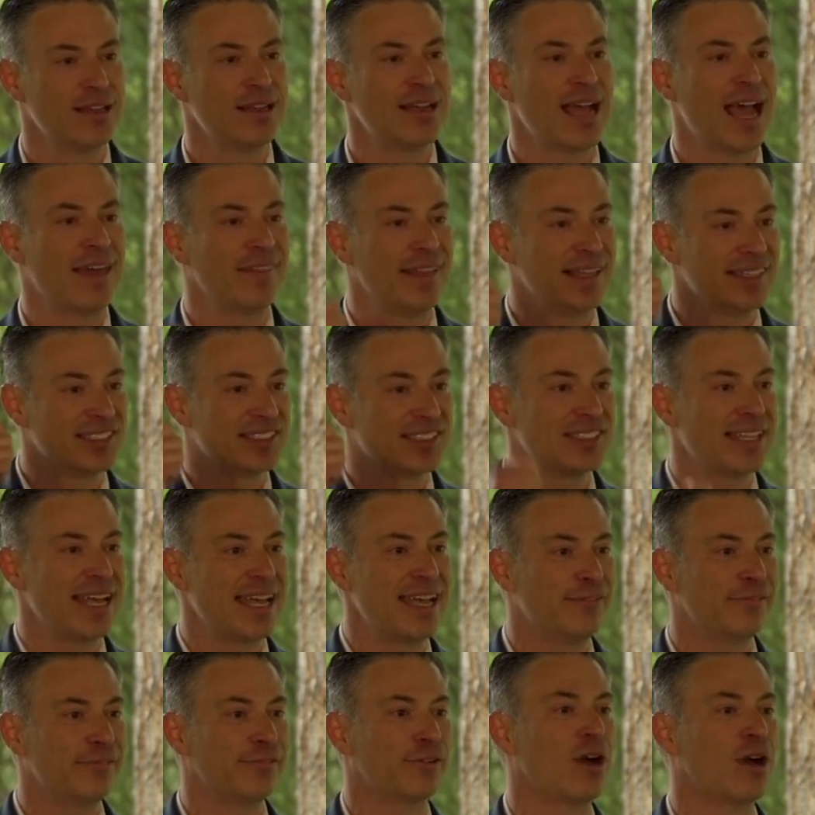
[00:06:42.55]
and they
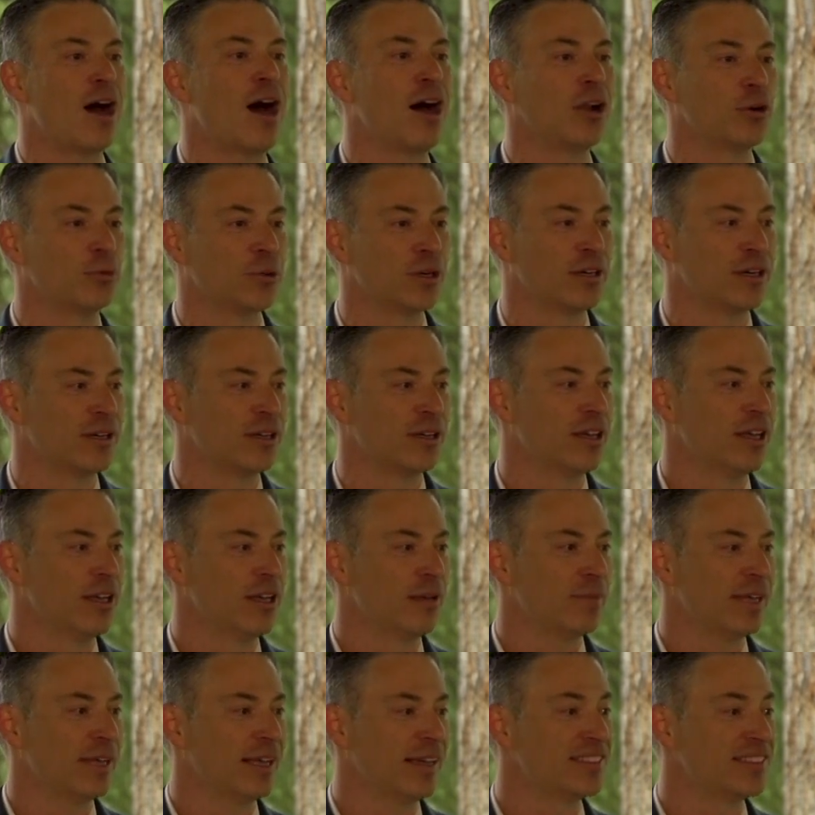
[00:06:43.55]
stay for Onward
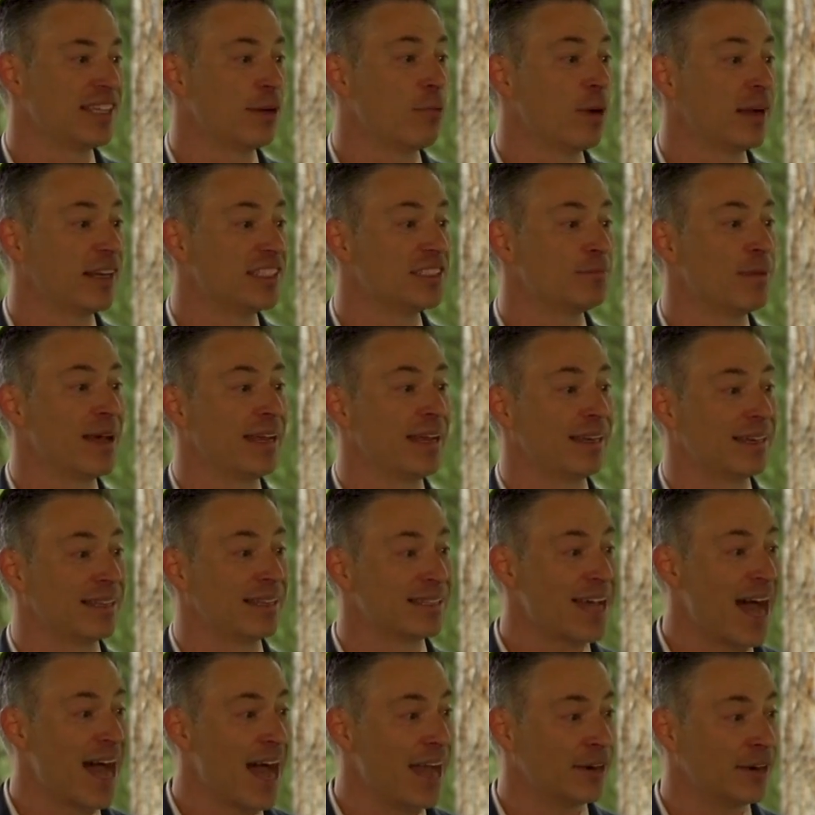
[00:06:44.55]
because they want to spend an
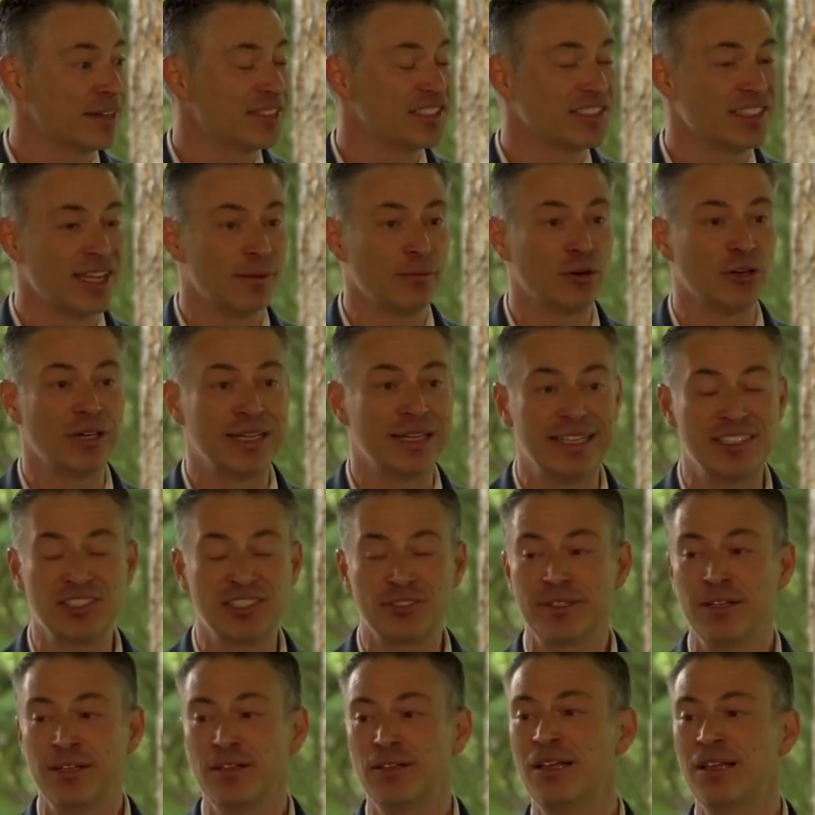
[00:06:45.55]
entire summer in
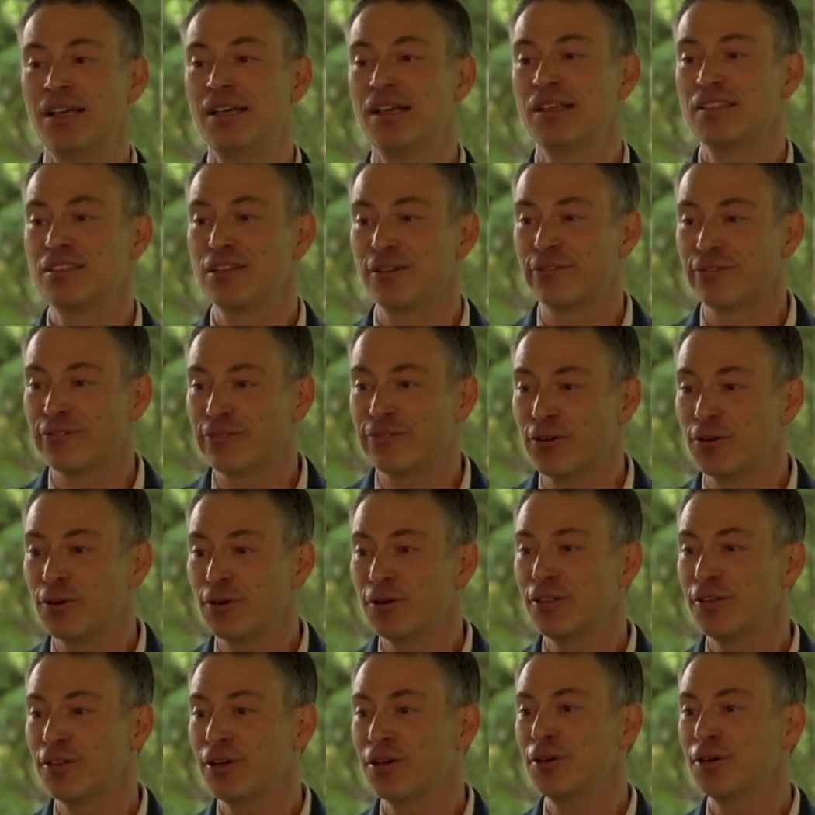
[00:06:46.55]
Israel to
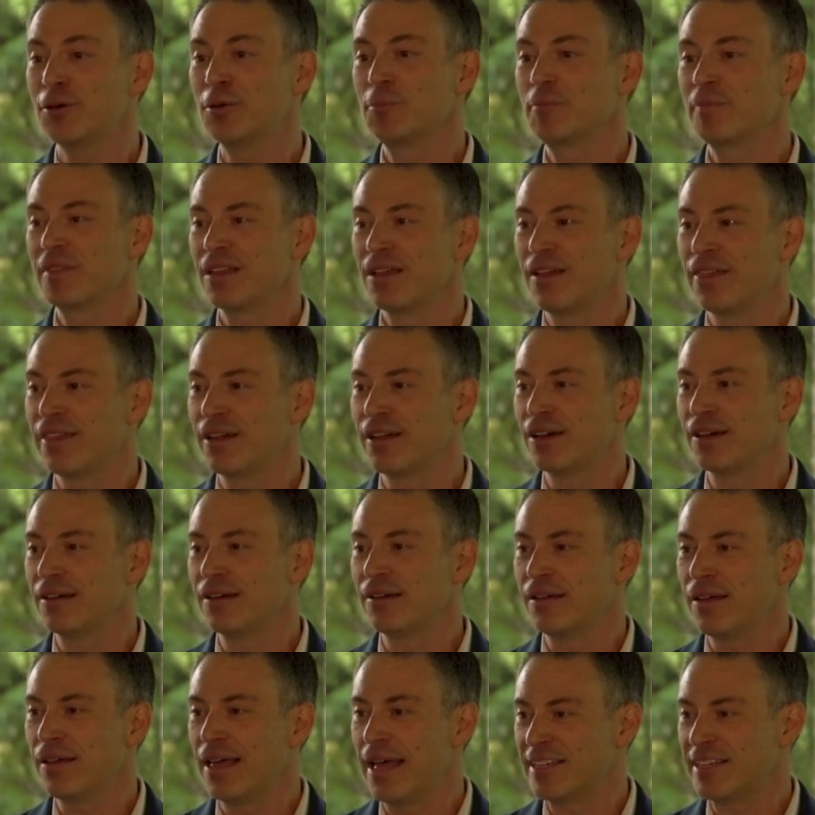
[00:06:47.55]
further their
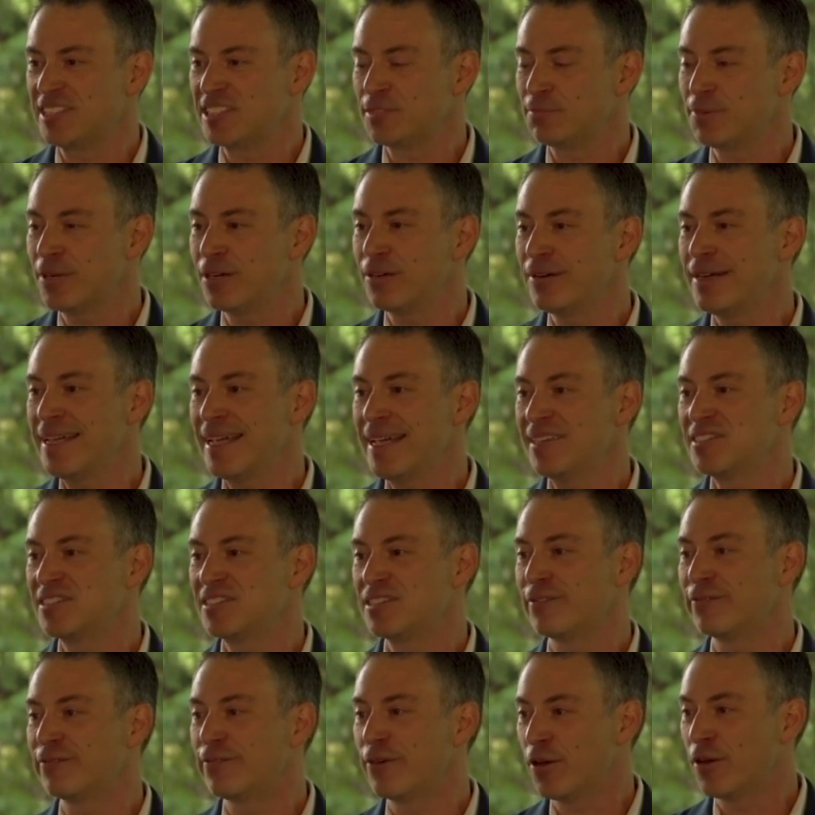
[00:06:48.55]
experience,
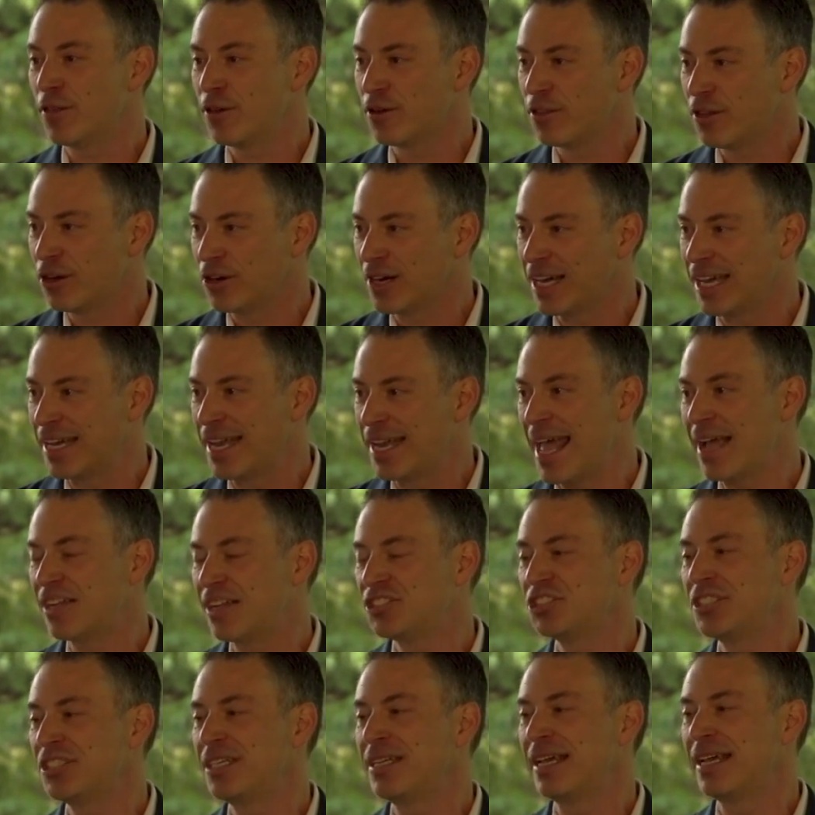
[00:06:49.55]
to further their
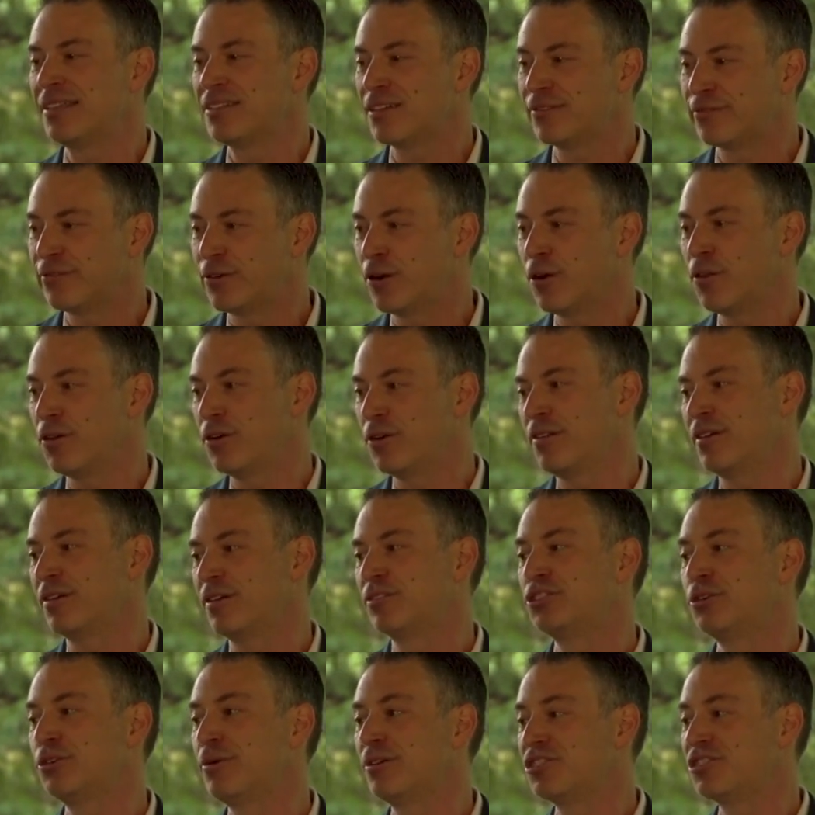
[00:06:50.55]
connection, and to further their
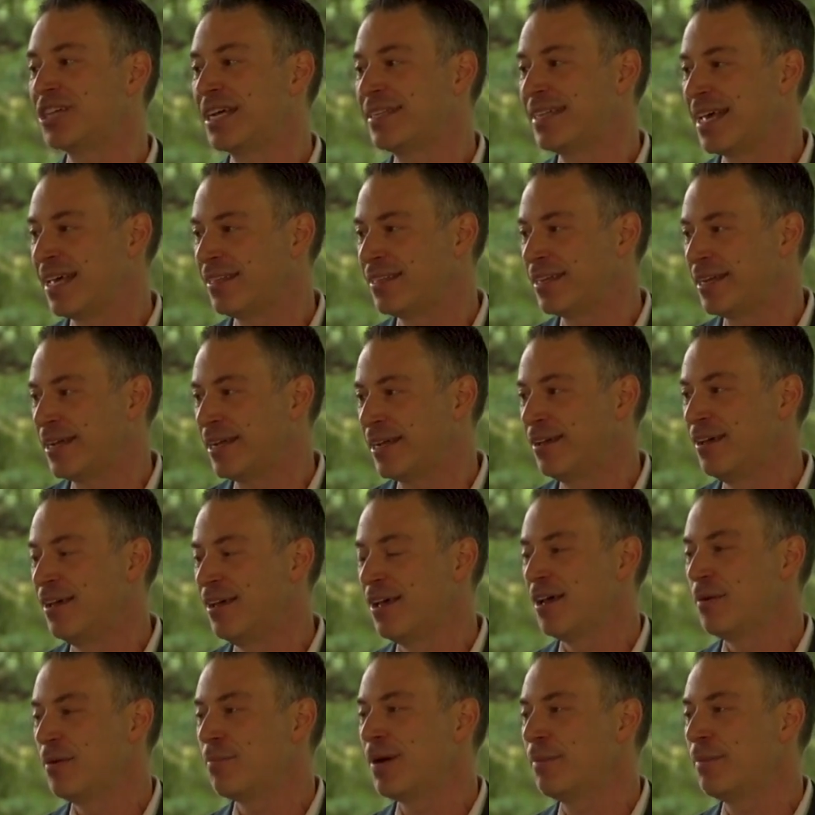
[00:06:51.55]
Jewish identity
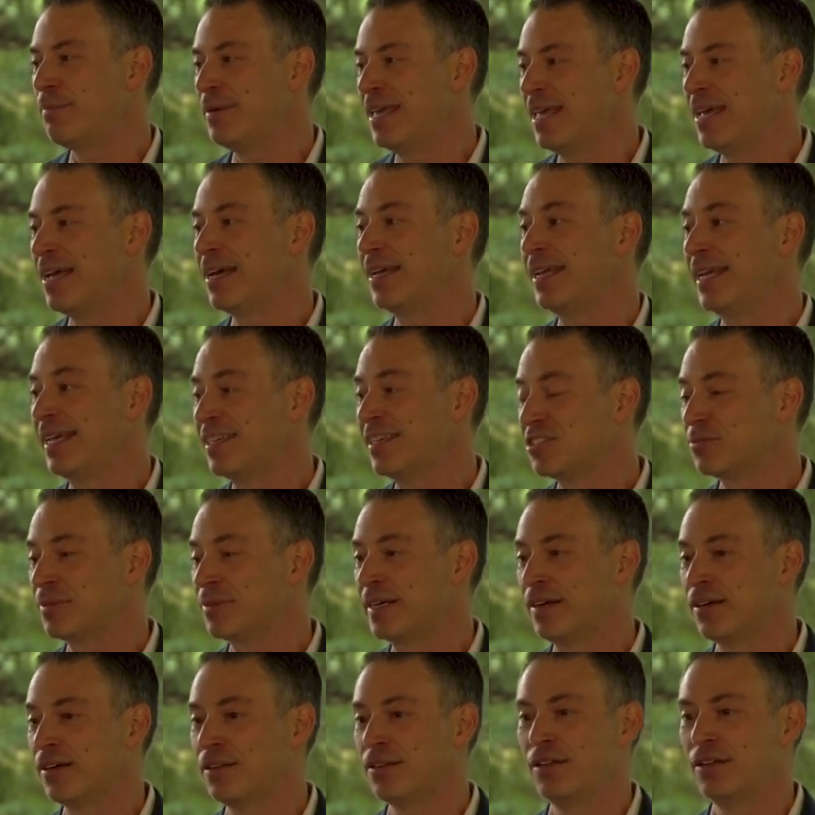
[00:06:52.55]
by being in
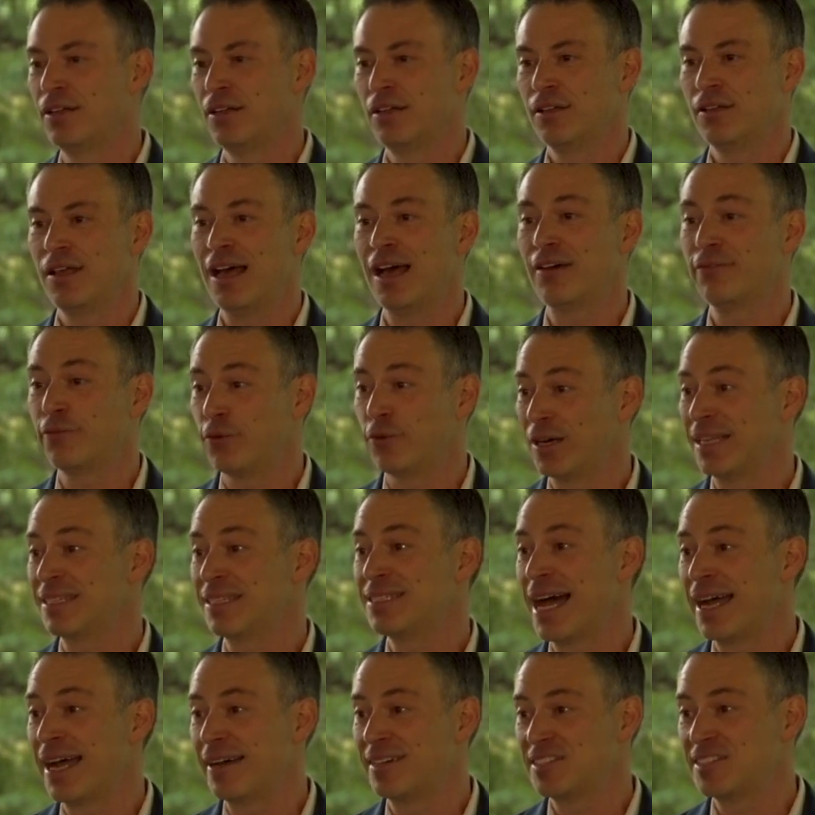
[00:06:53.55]
Israel for an
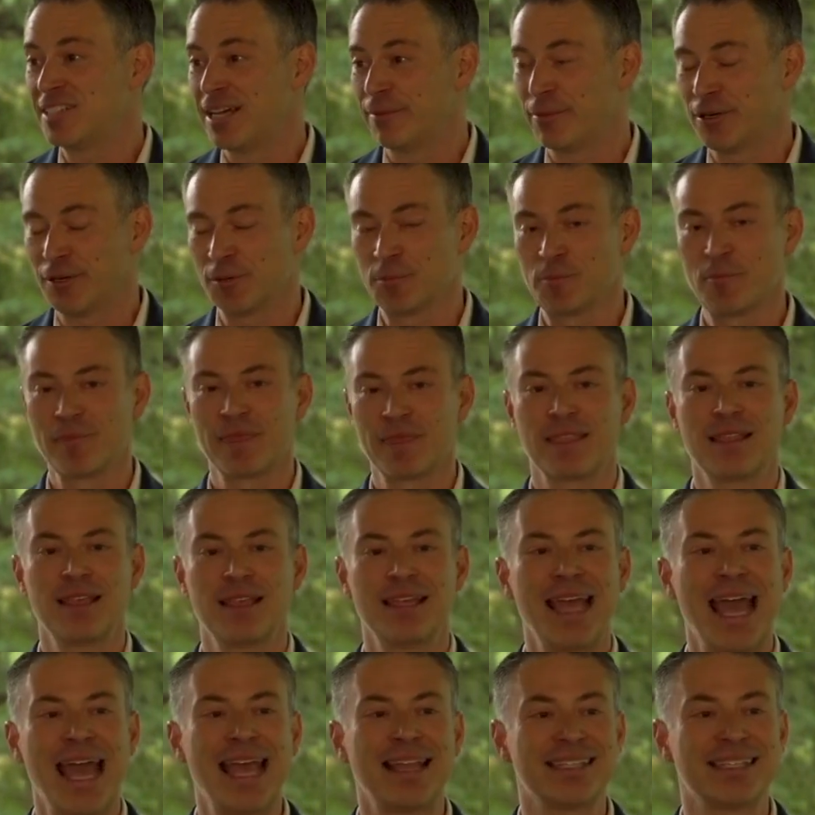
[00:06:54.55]
entire summer.
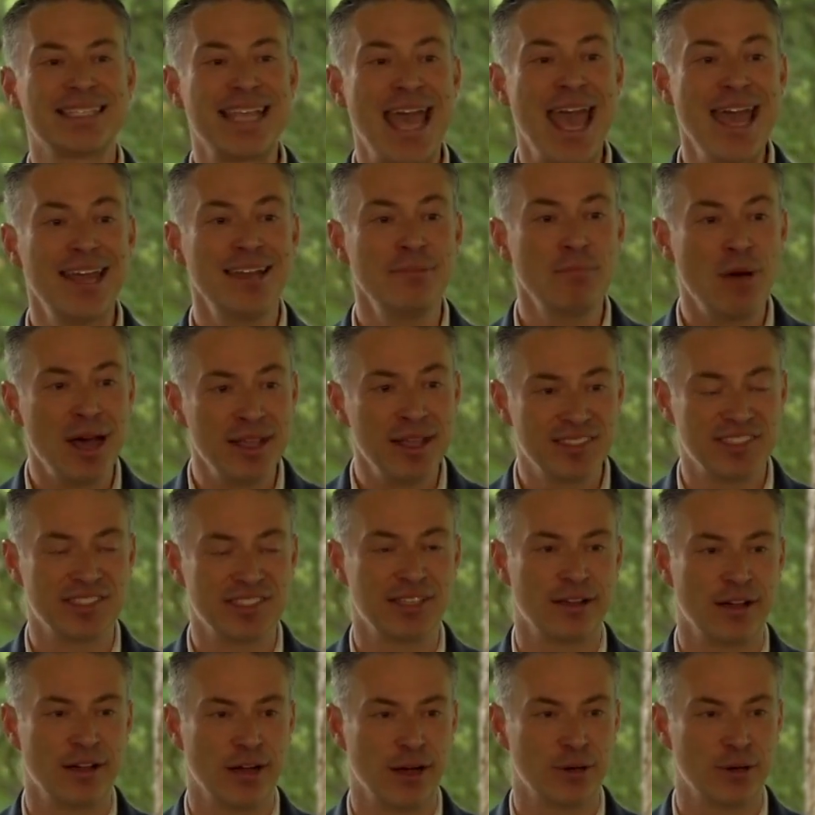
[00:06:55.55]
And 10 months
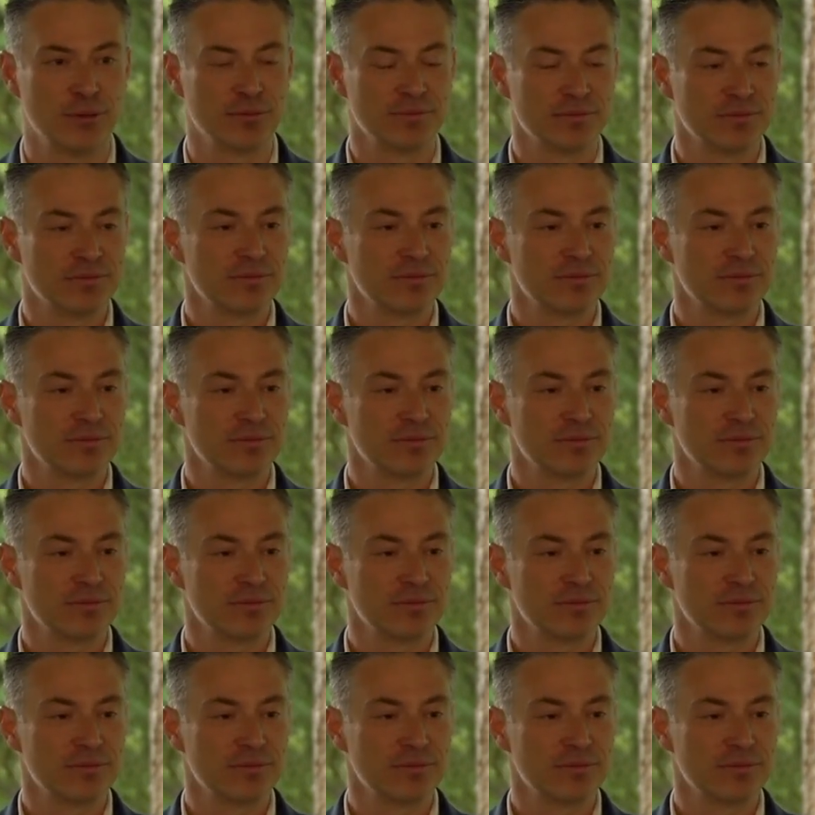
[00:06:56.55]
ago,